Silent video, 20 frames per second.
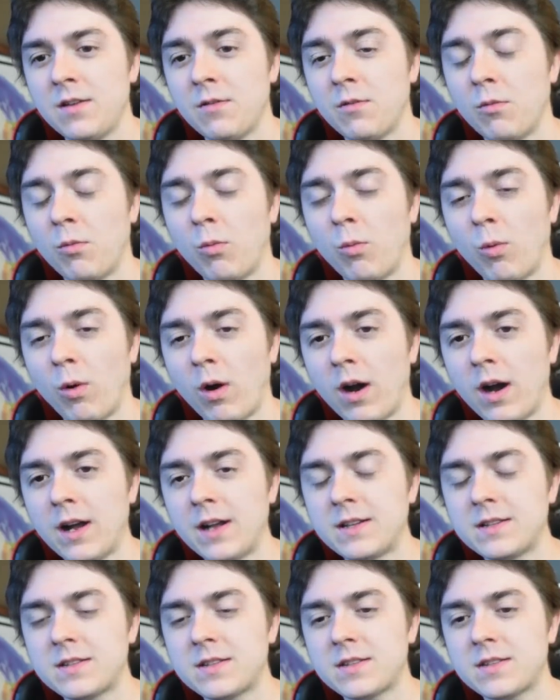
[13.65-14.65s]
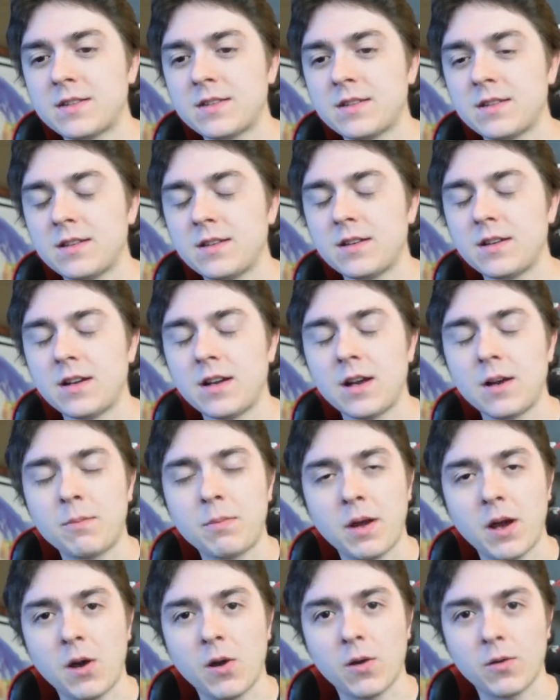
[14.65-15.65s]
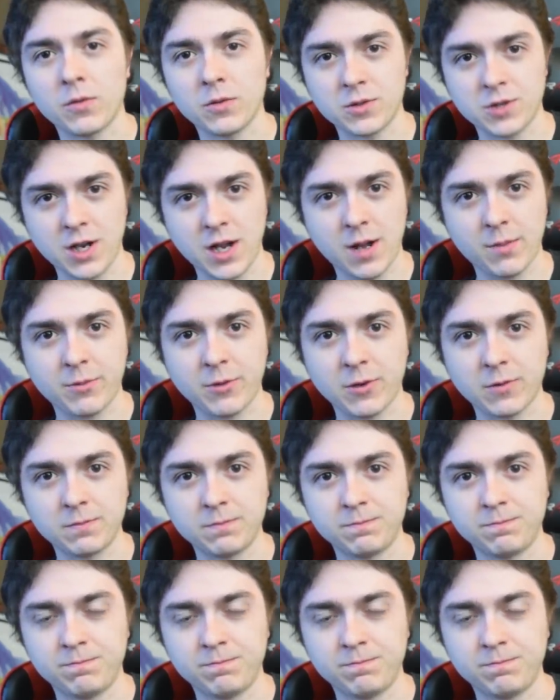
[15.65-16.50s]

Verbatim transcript: What a powerful chapter.